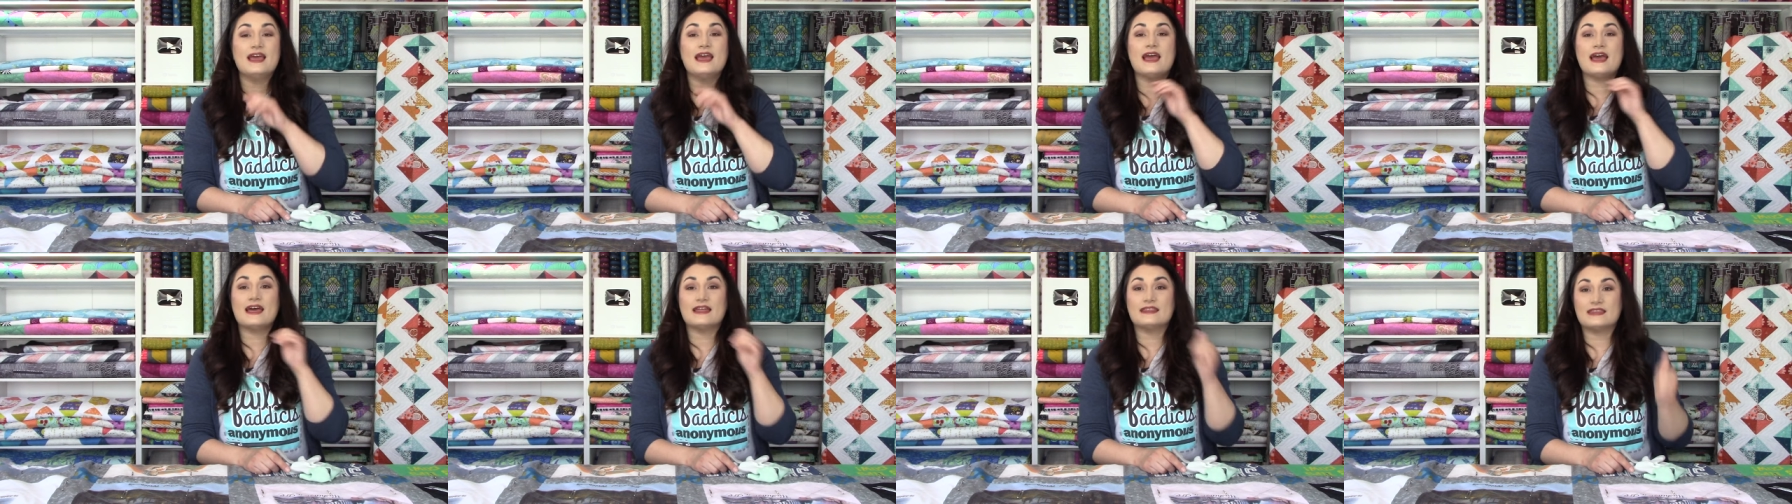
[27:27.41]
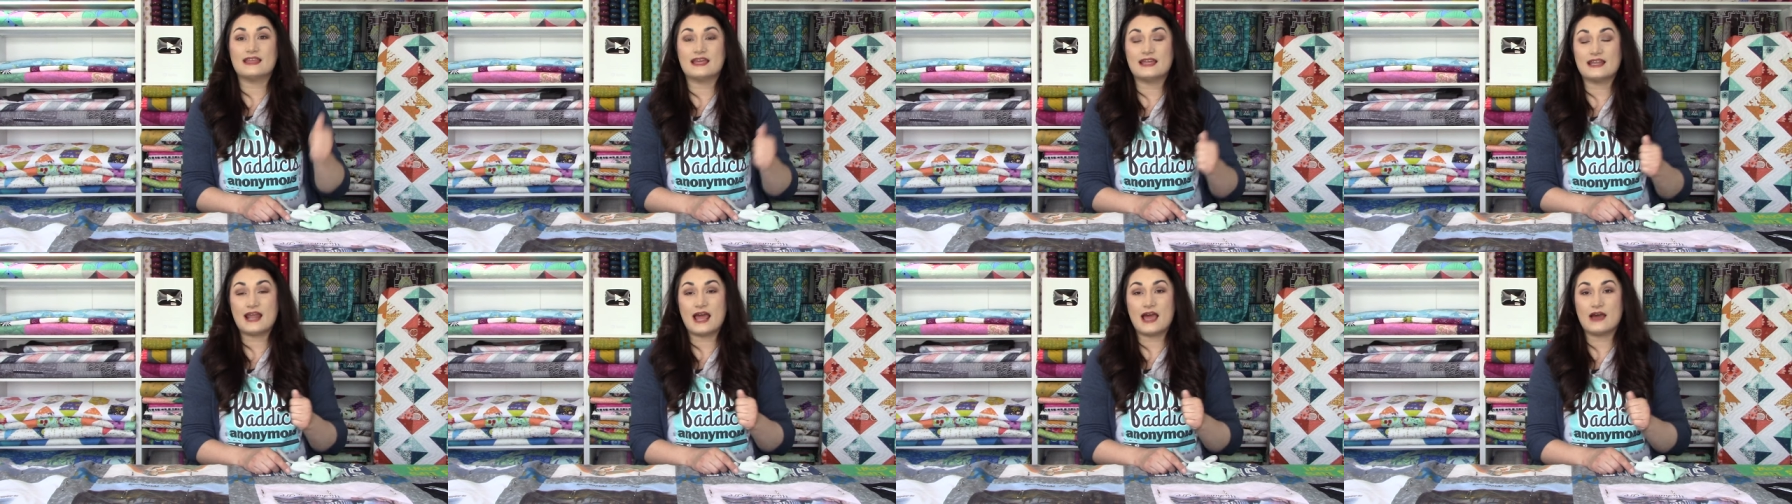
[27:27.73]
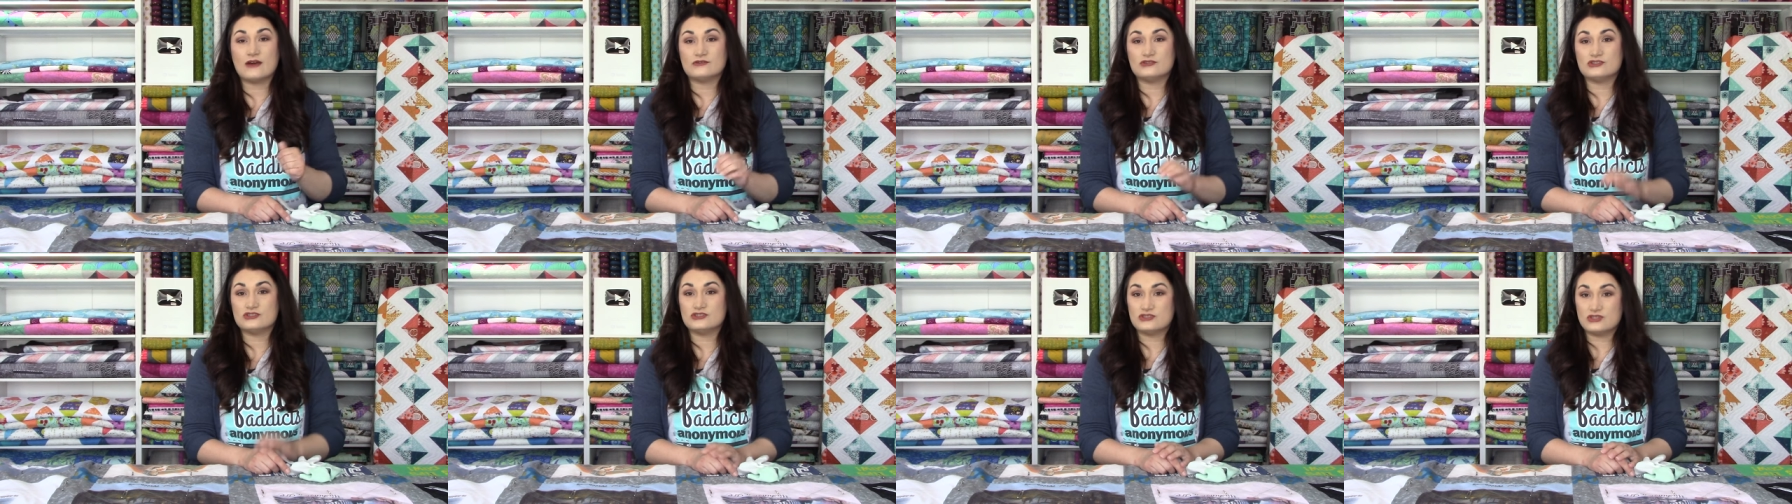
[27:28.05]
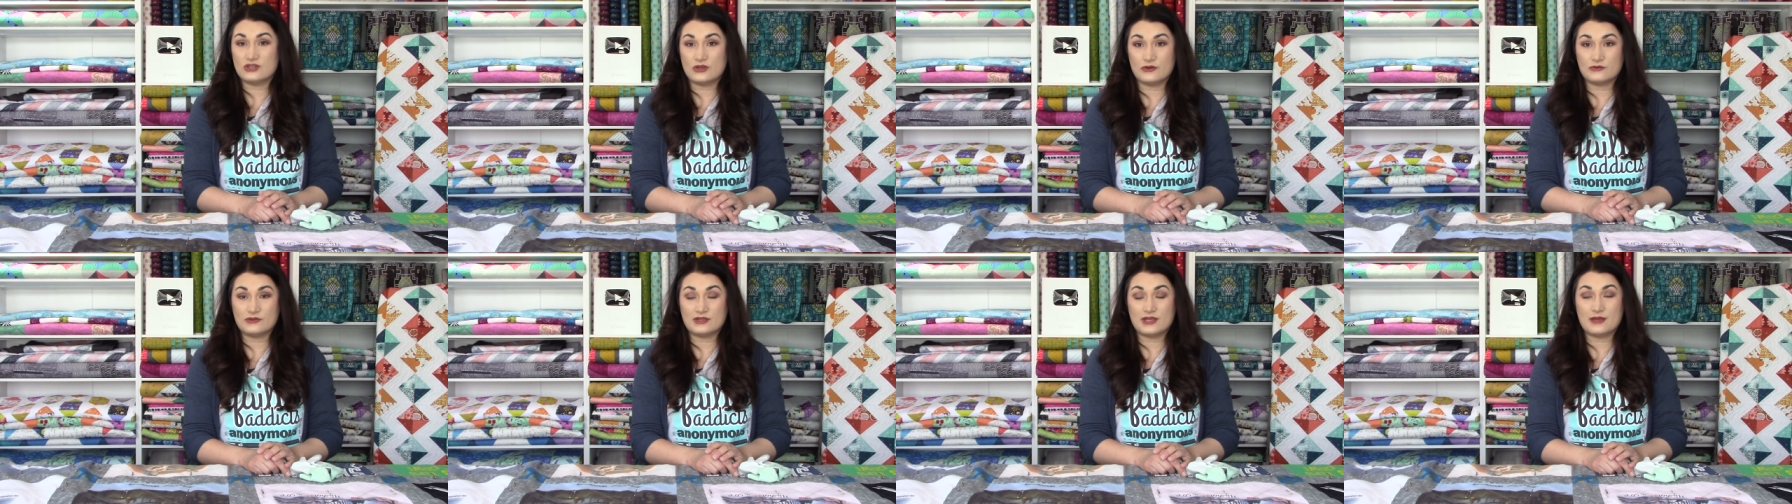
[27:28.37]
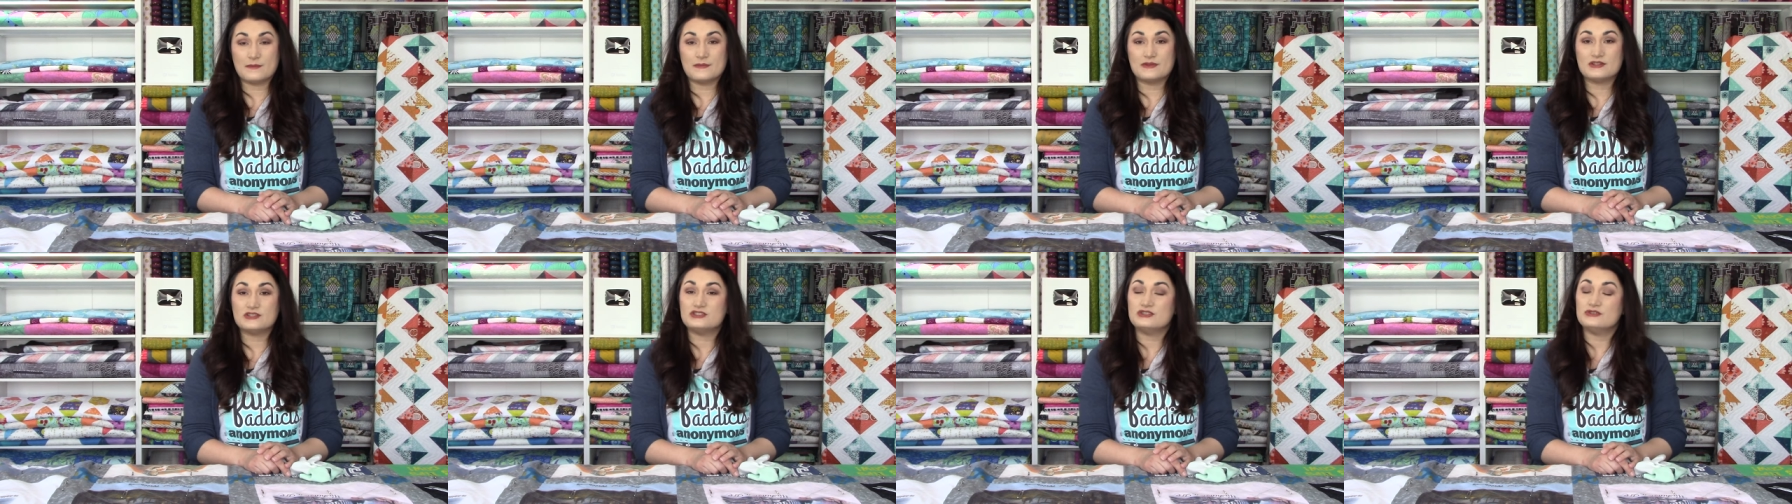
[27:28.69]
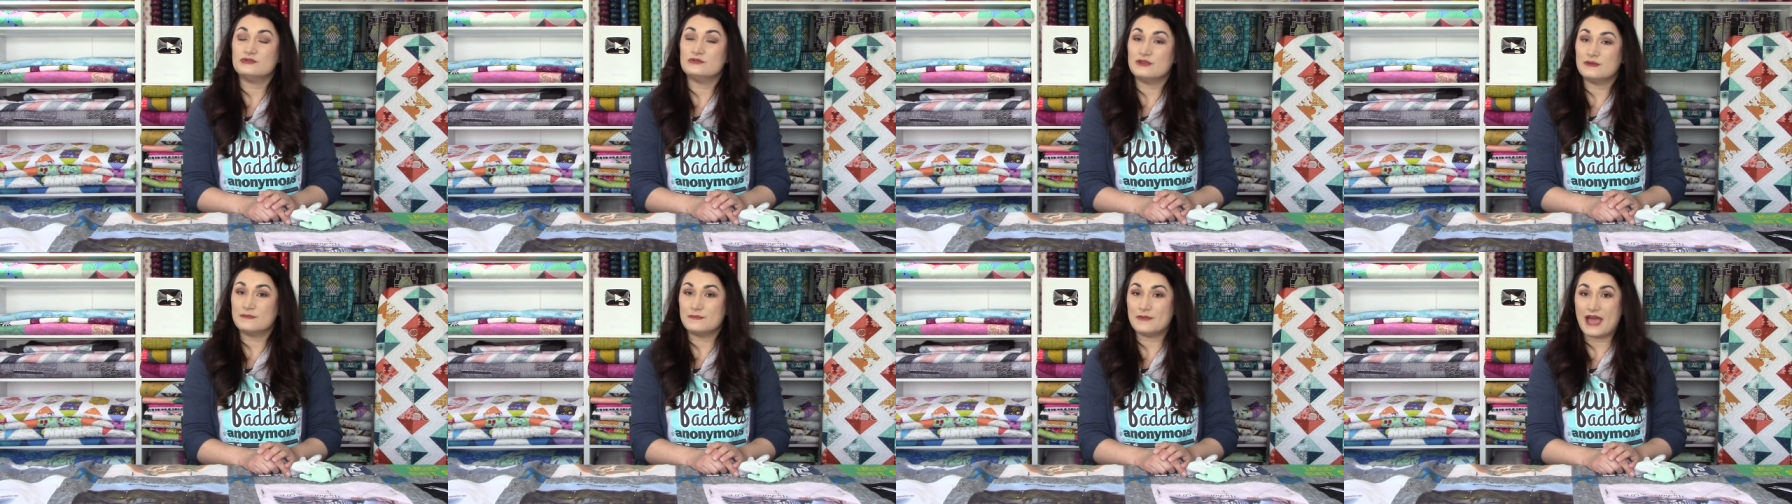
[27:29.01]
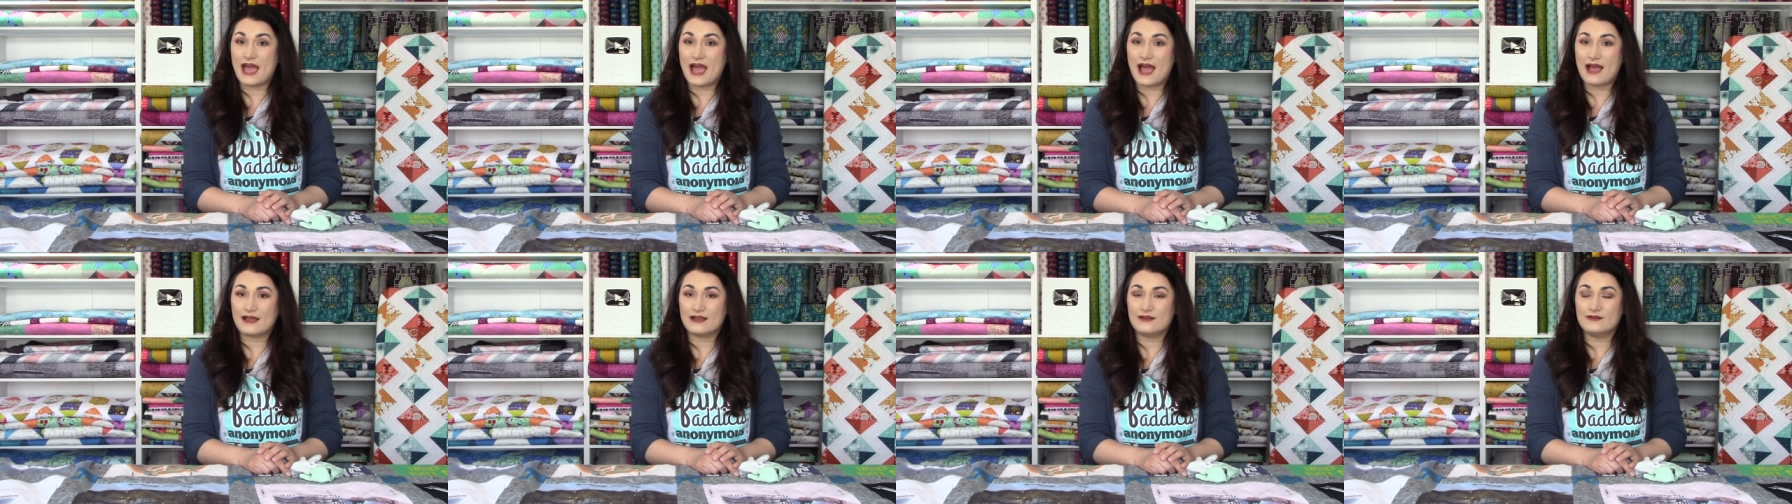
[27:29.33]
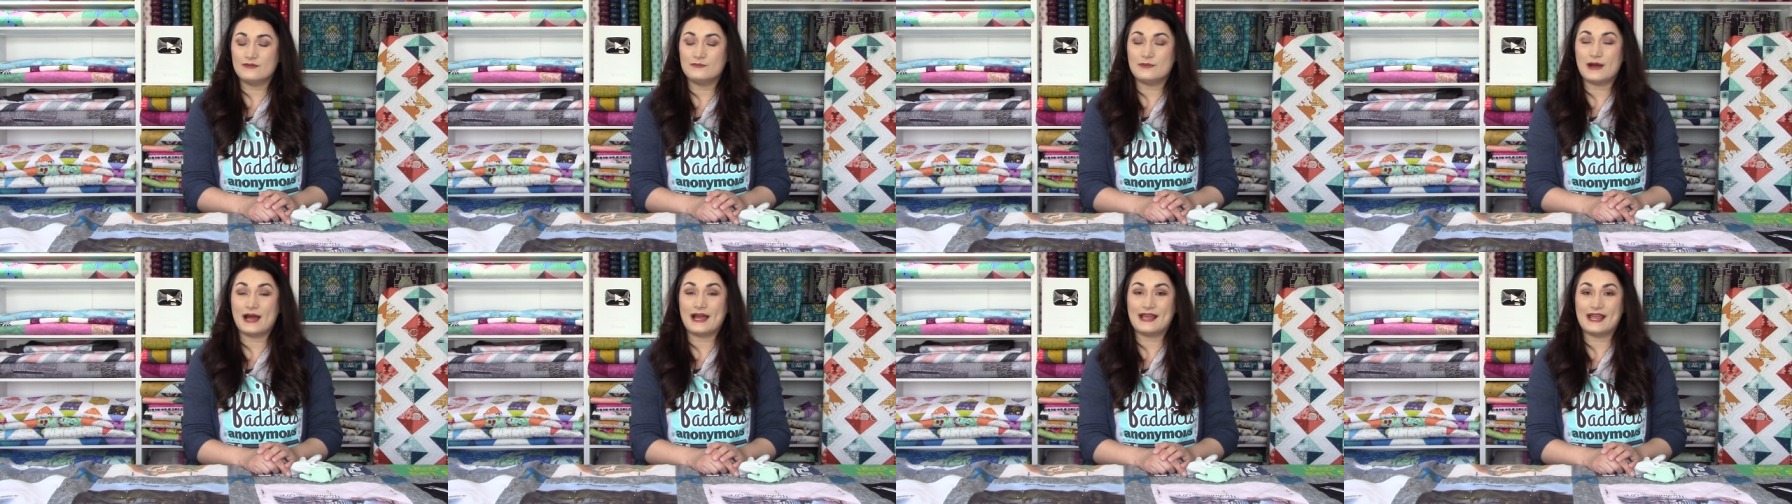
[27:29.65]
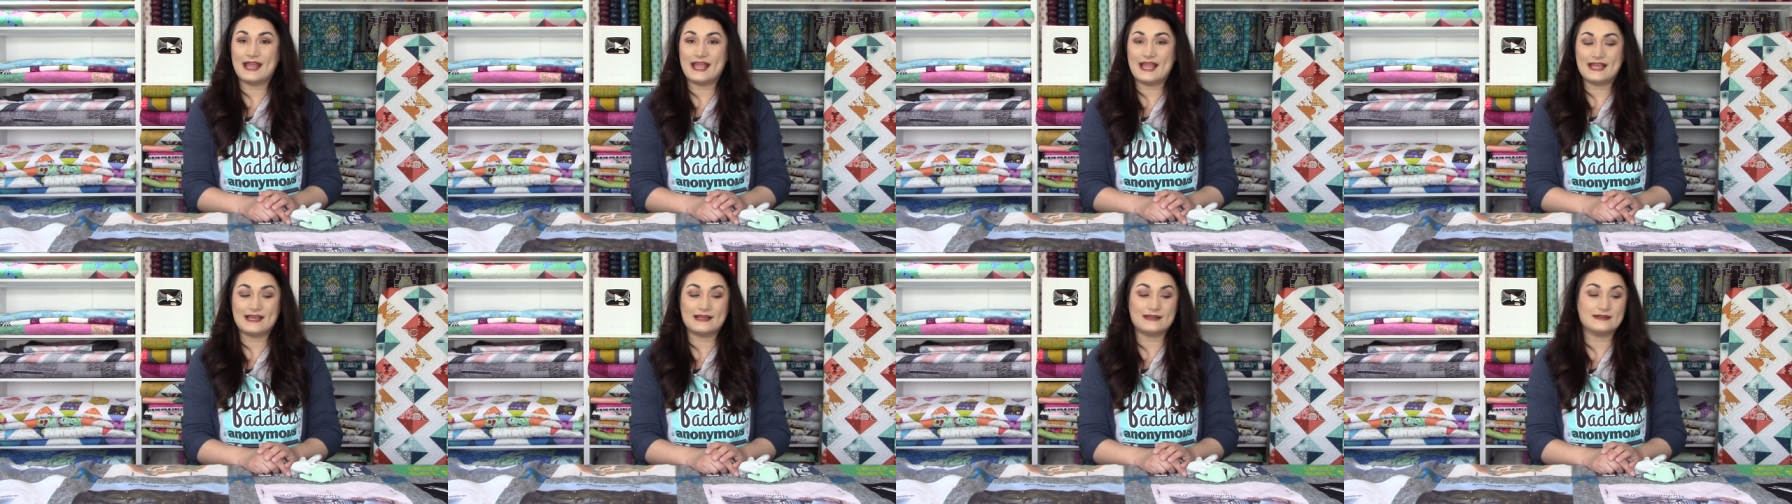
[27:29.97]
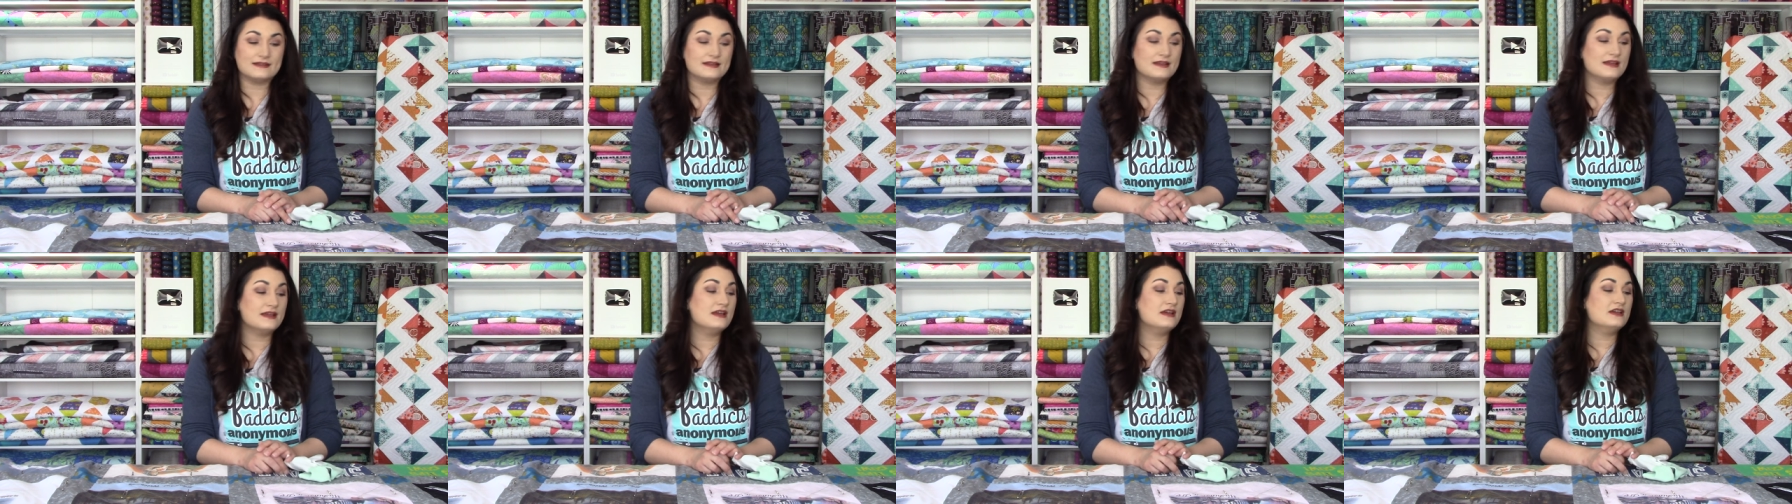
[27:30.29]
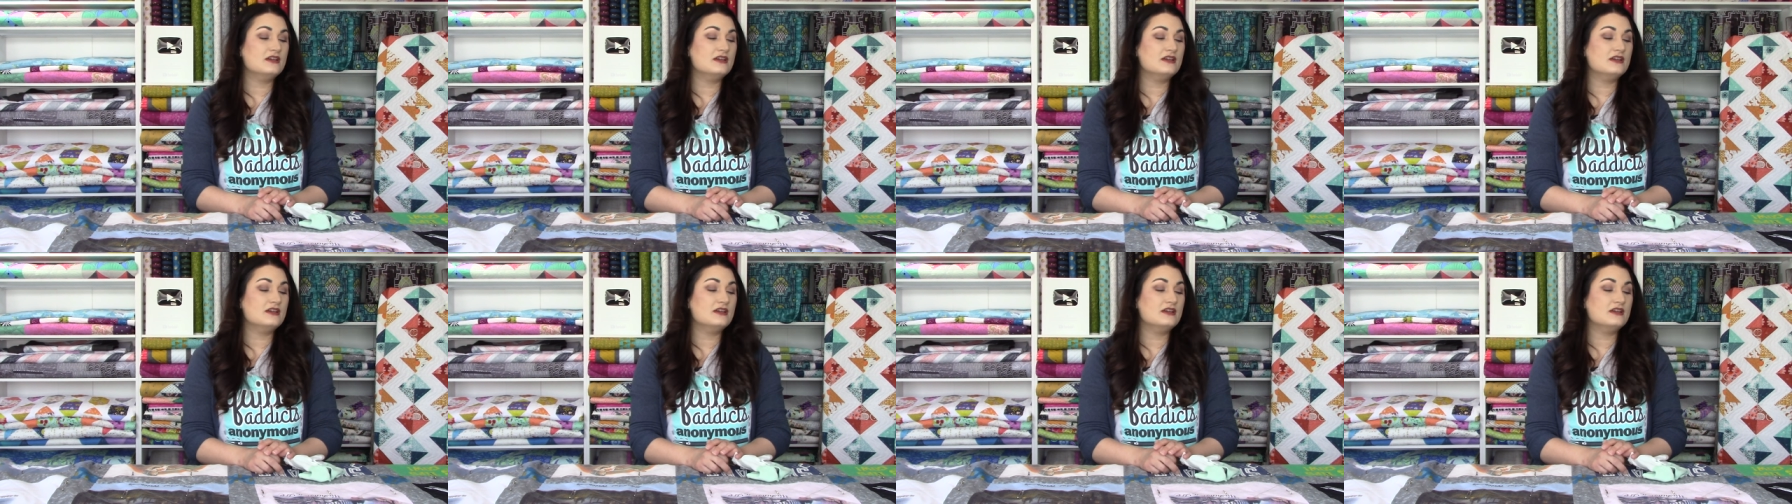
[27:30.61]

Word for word: and then how to sew them to the back by hand.